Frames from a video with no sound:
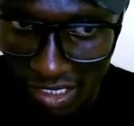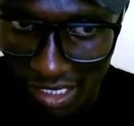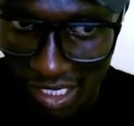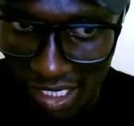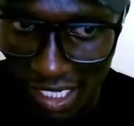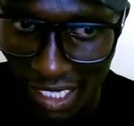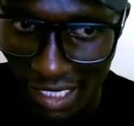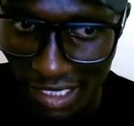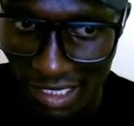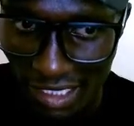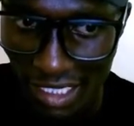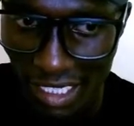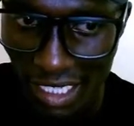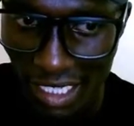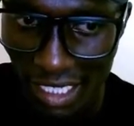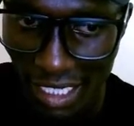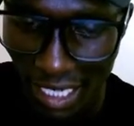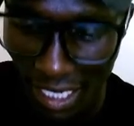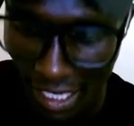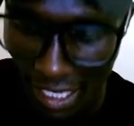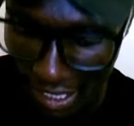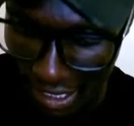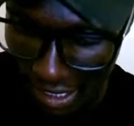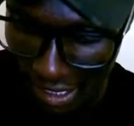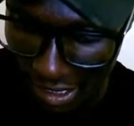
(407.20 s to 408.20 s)
let's create a
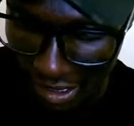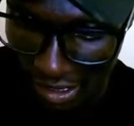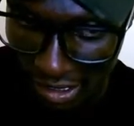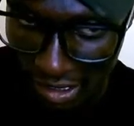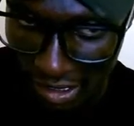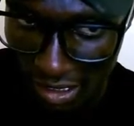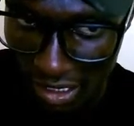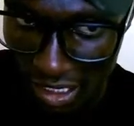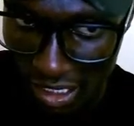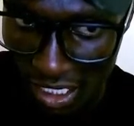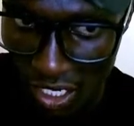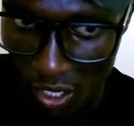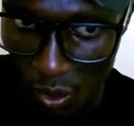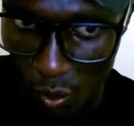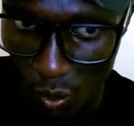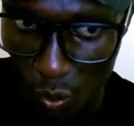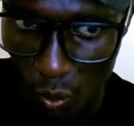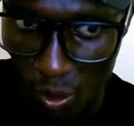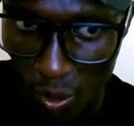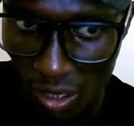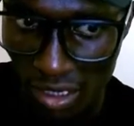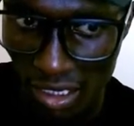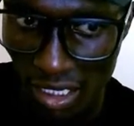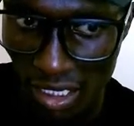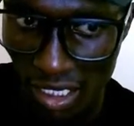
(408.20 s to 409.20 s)
list,
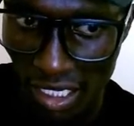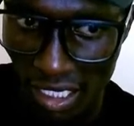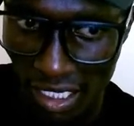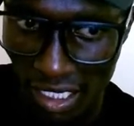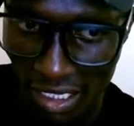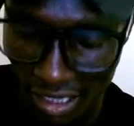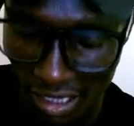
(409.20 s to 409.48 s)
which each